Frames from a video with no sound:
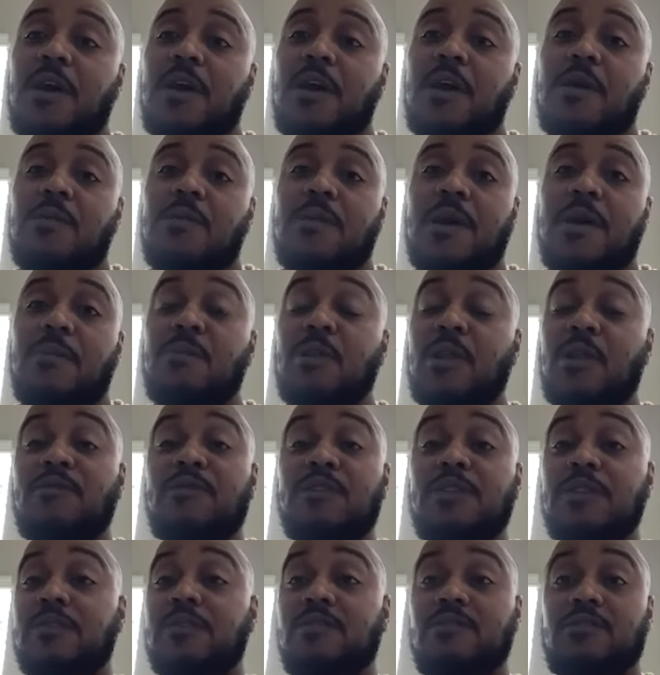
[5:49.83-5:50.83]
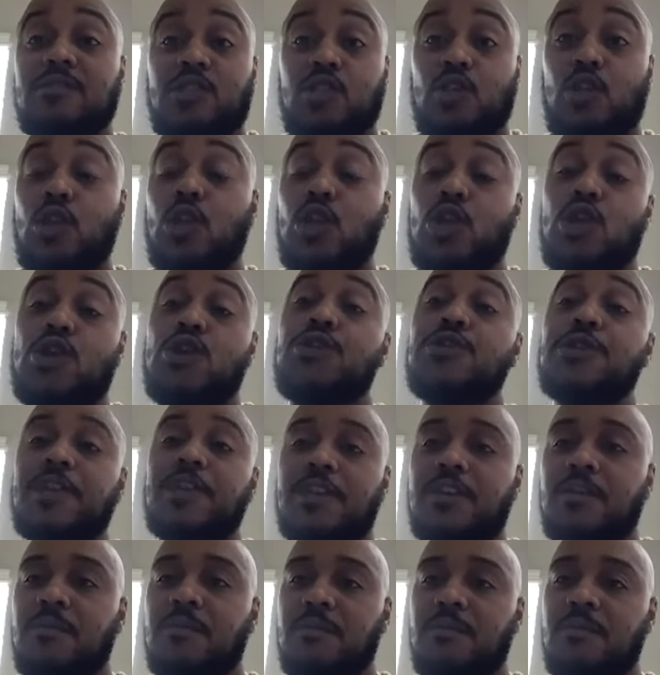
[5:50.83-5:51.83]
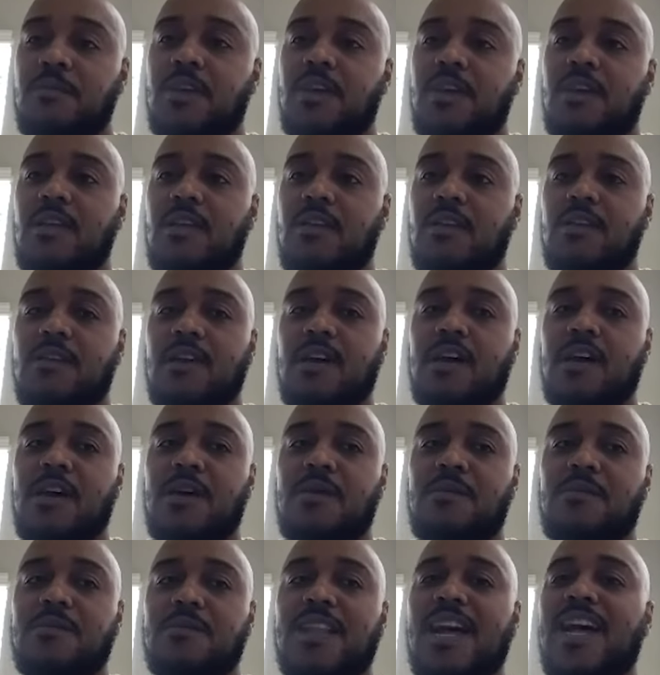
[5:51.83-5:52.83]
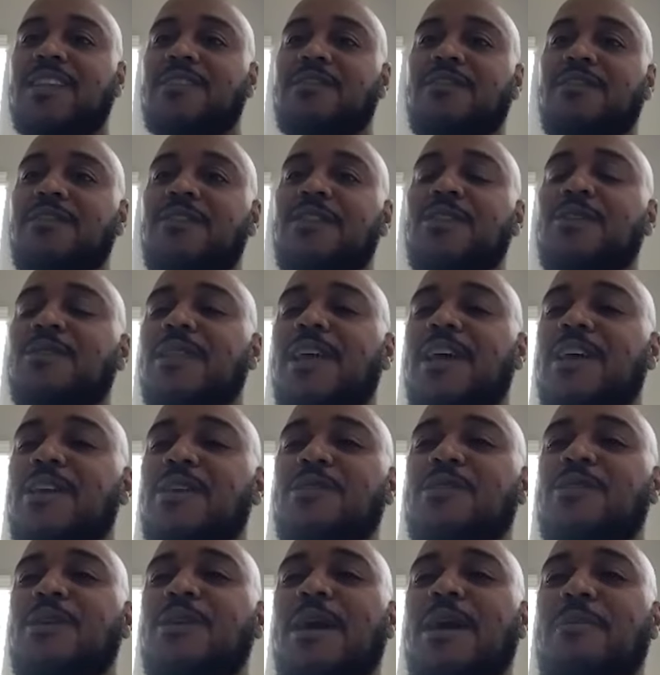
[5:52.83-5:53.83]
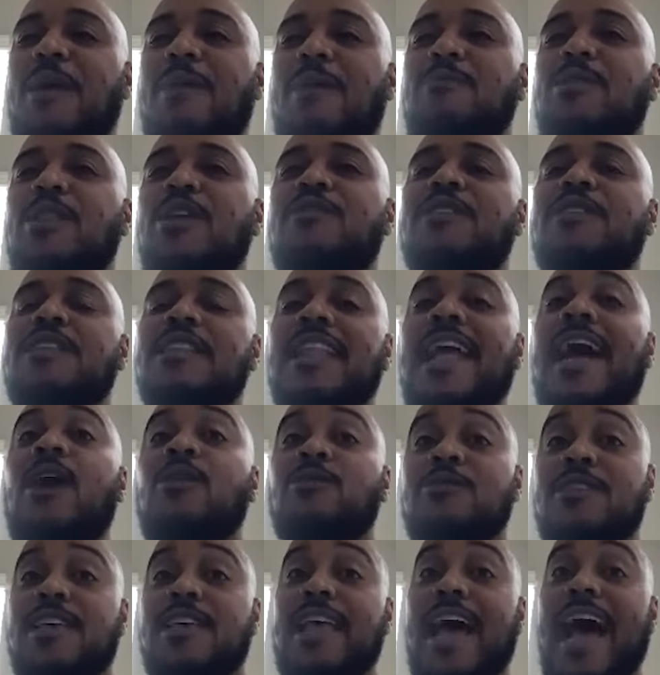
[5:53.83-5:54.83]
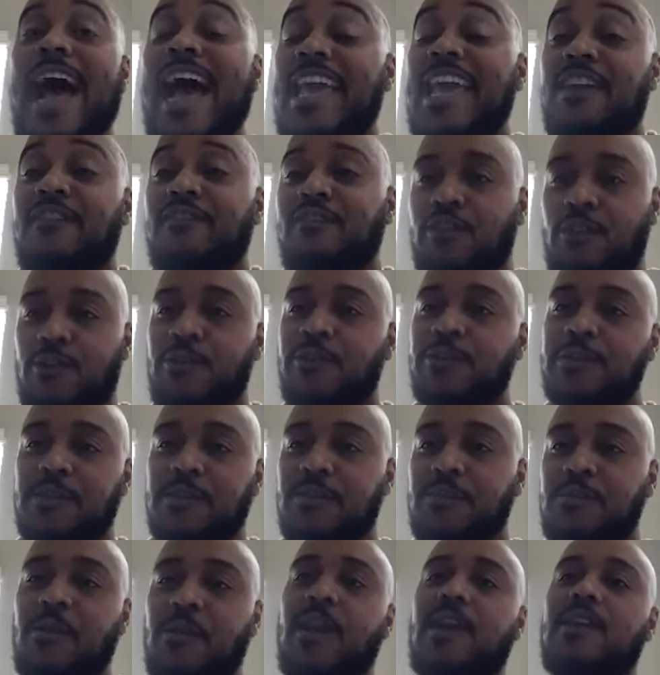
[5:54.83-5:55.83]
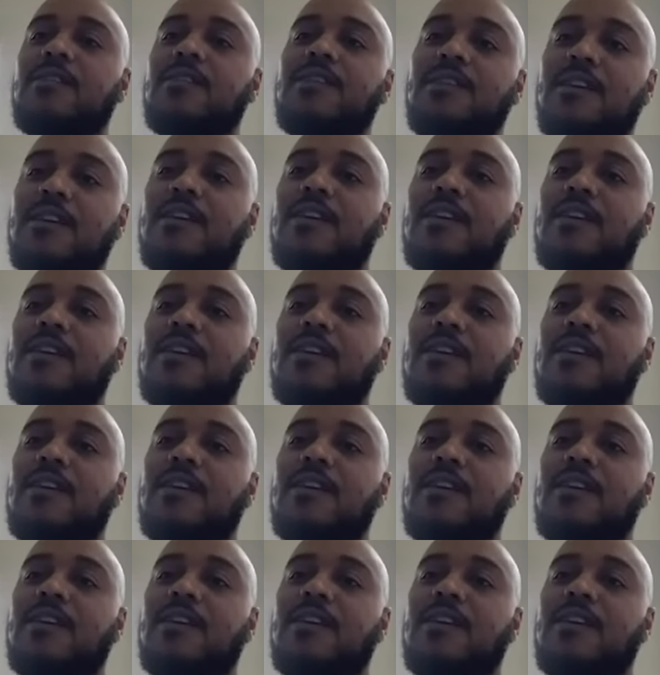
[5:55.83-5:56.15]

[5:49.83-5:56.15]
Um, I'm loving to learn him and uh, not feel like you know I'm, I'm, loving now that I have learned him. Right,